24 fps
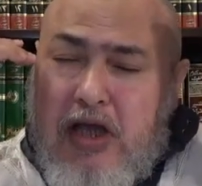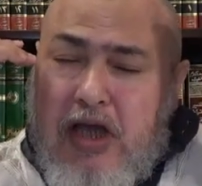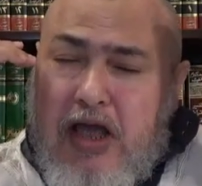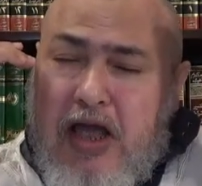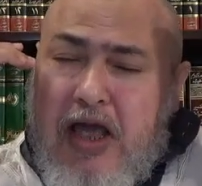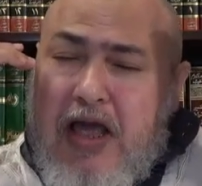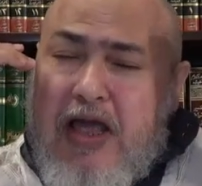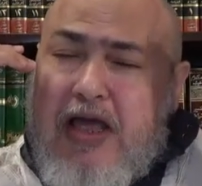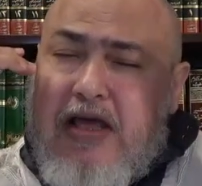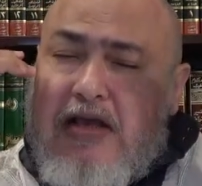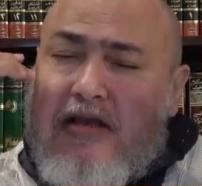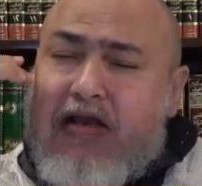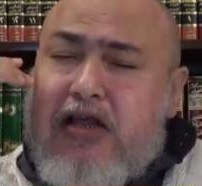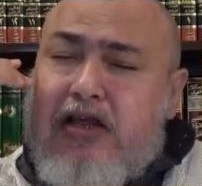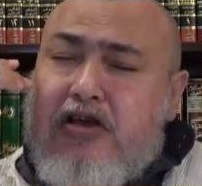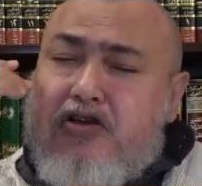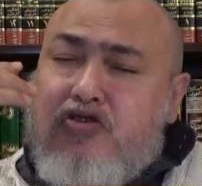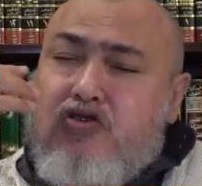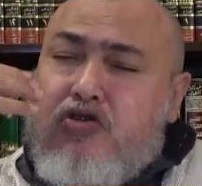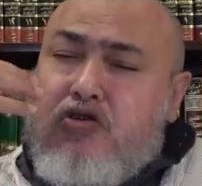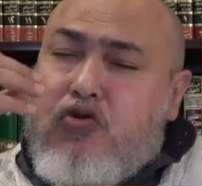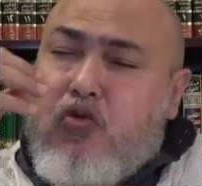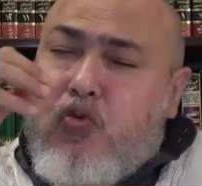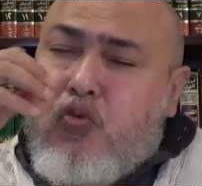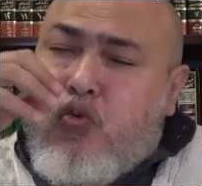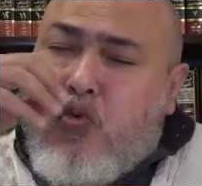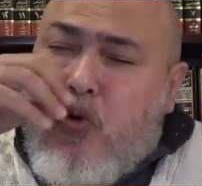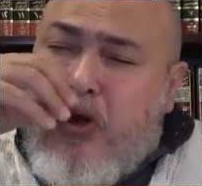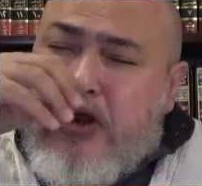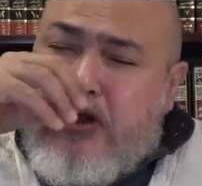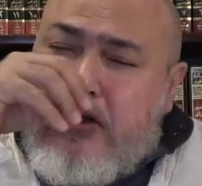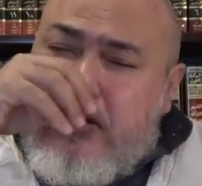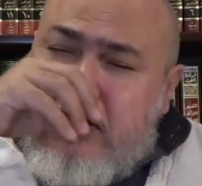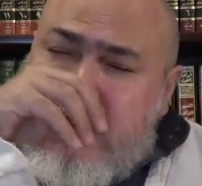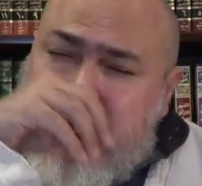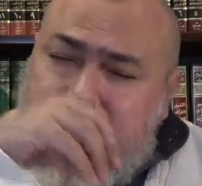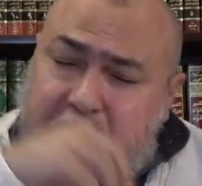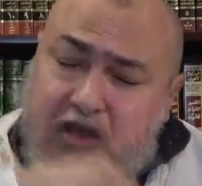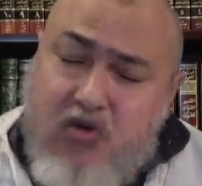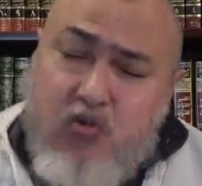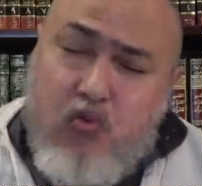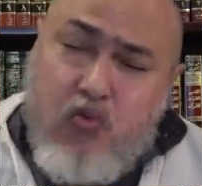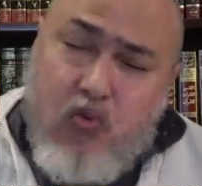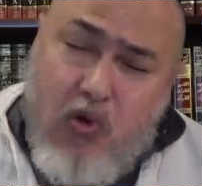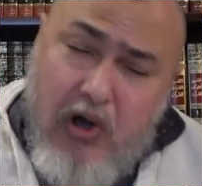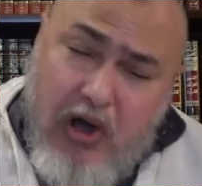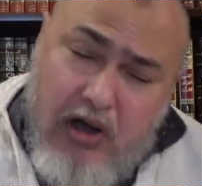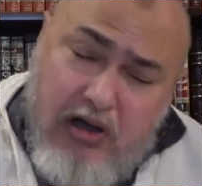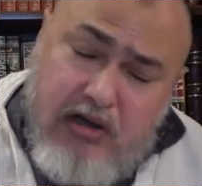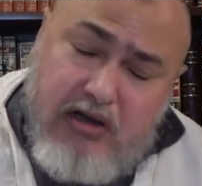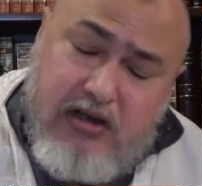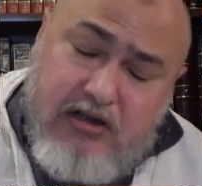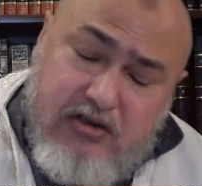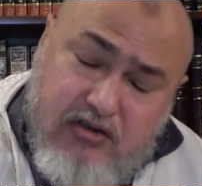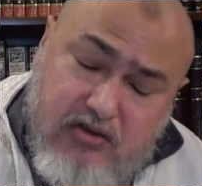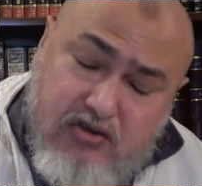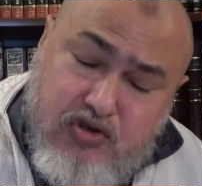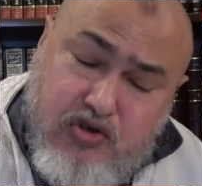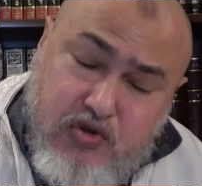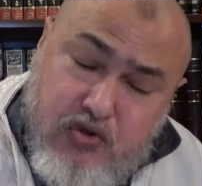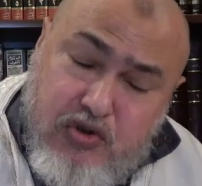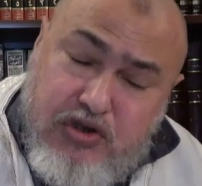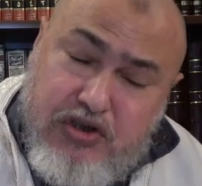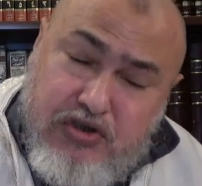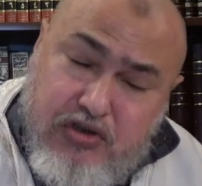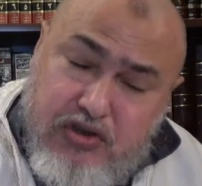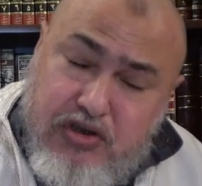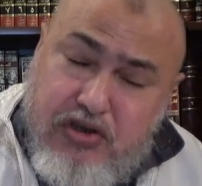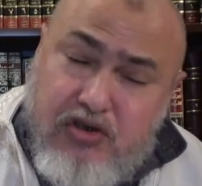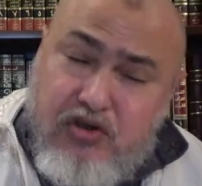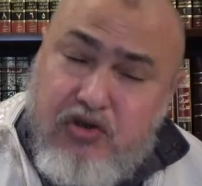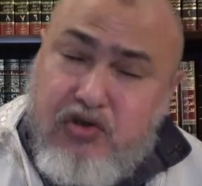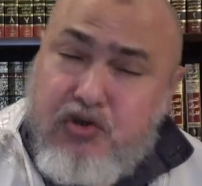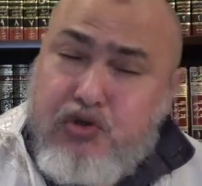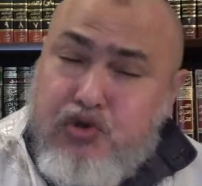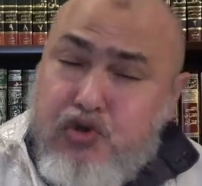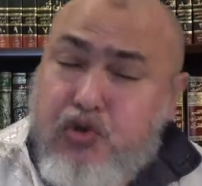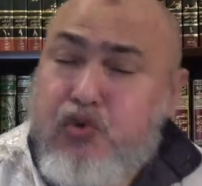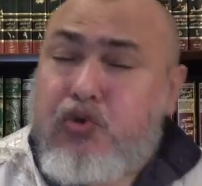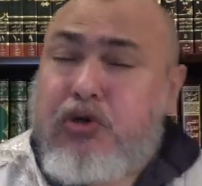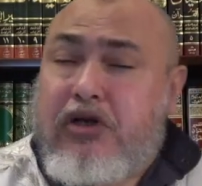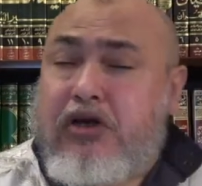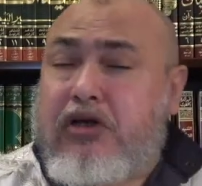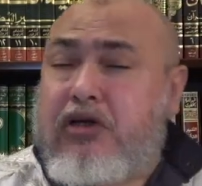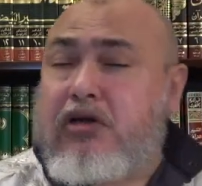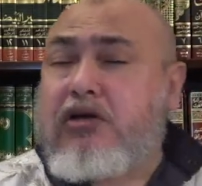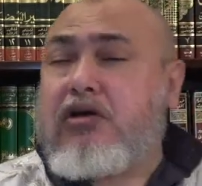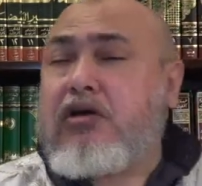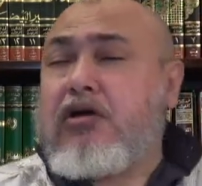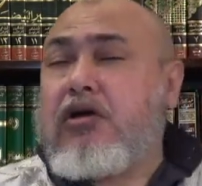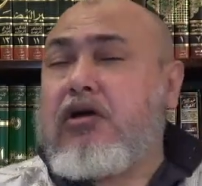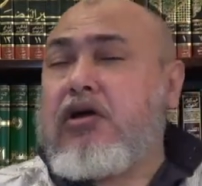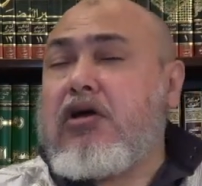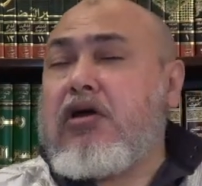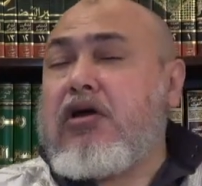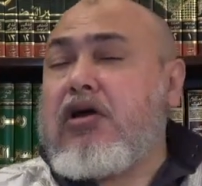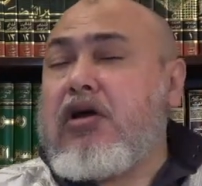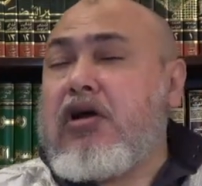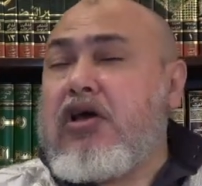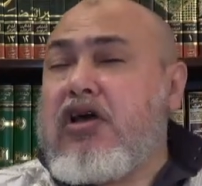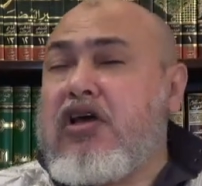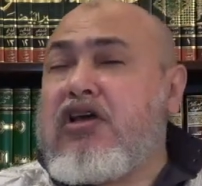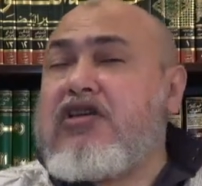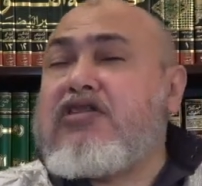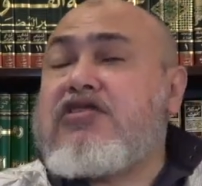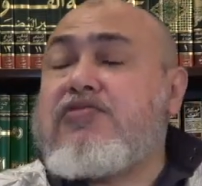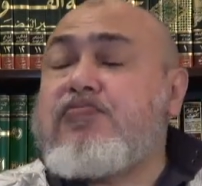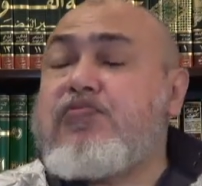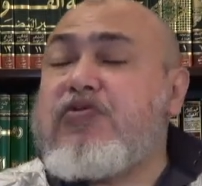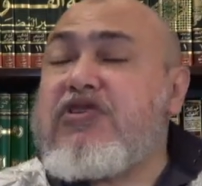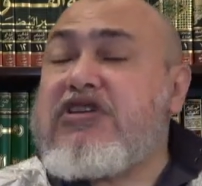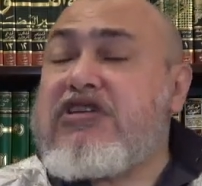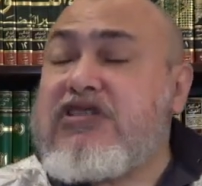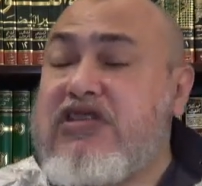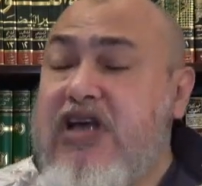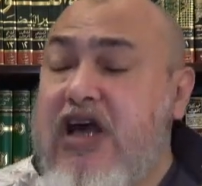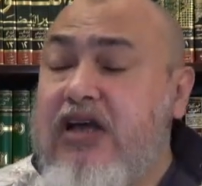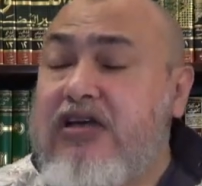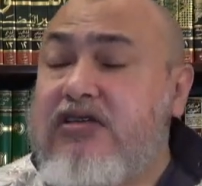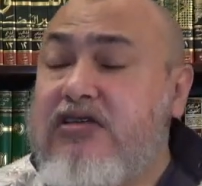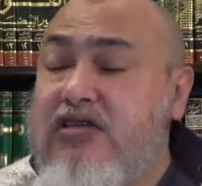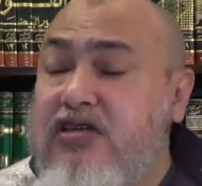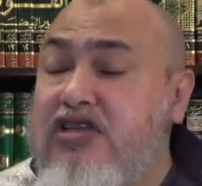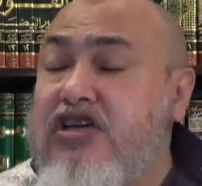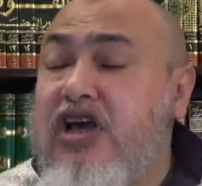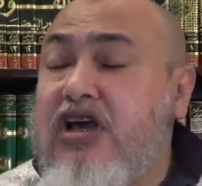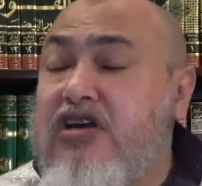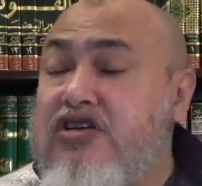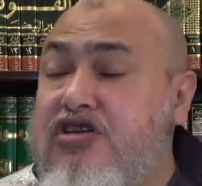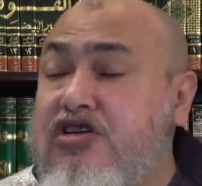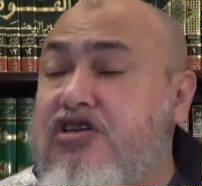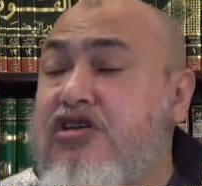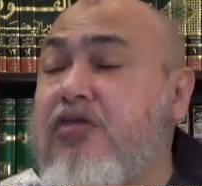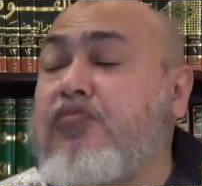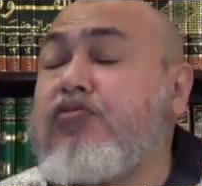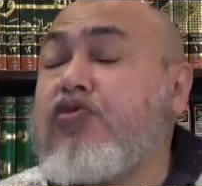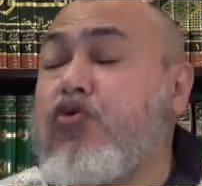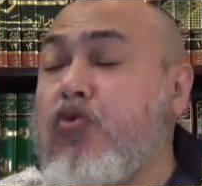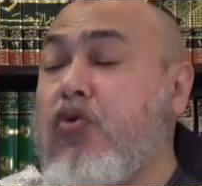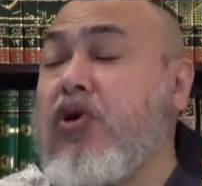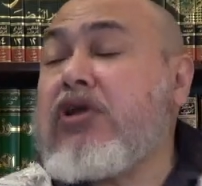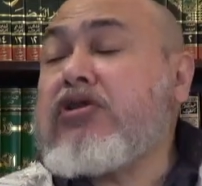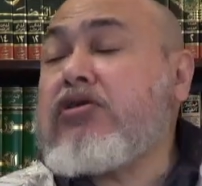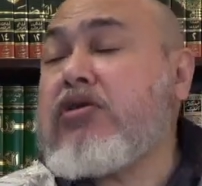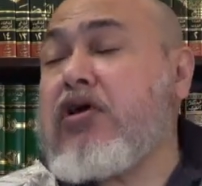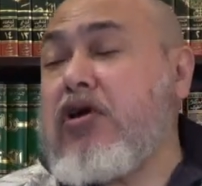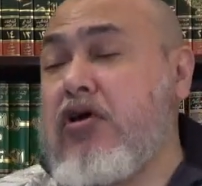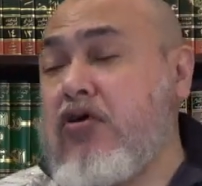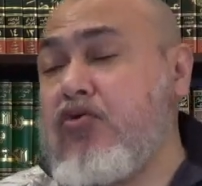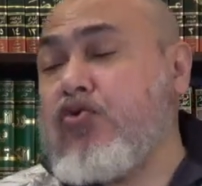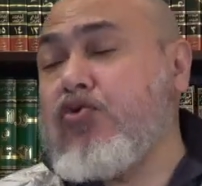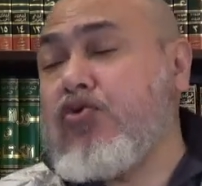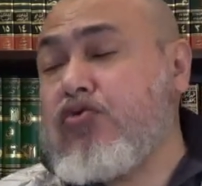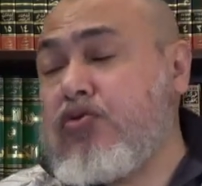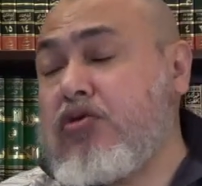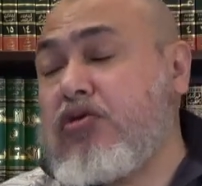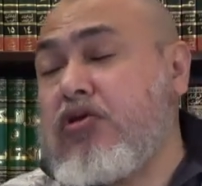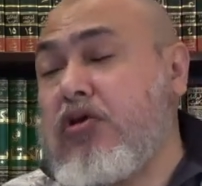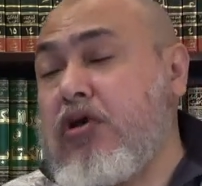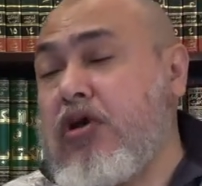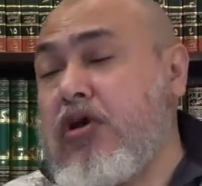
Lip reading: And what they wanted to continue doing is precisely a Jibt wa Taghut.